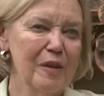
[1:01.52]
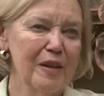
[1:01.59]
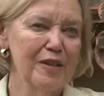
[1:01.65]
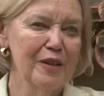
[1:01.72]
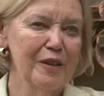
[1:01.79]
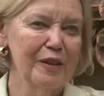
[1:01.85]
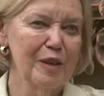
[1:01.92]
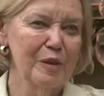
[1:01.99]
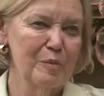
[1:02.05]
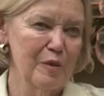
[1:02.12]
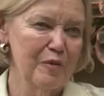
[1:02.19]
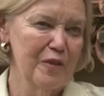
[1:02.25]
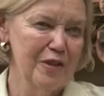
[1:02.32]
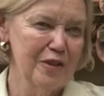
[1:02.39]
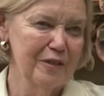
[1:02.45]
criteria of
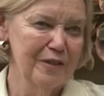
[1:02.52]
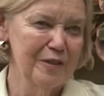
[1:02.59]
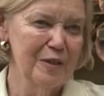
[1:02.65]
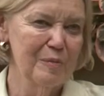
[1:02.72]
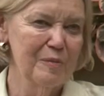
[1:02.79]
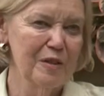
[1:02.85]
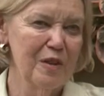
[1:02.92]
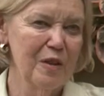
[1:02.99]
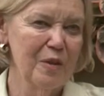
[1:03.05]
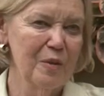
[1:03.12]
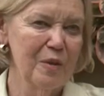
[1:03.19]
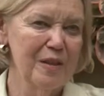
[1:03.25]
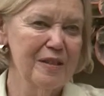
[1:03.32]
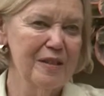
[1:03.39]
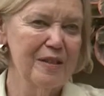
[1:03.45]
professionalism. So
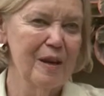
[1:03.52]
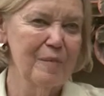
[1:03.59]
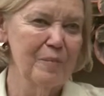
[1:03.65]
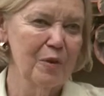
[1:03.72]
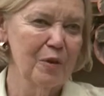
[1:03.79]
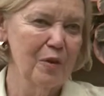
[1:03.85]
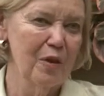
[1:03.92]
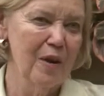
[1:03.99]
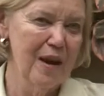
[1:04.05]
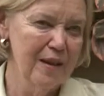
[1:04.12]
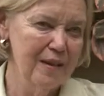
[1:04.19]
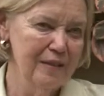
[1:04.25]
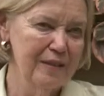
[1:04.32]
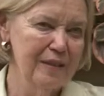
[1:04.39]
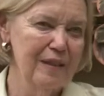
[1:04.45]
it's not
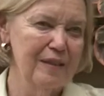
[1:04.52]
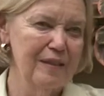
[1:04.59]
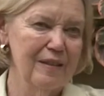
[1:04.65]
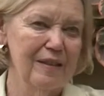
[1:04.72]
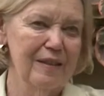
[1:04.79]
bureaucratically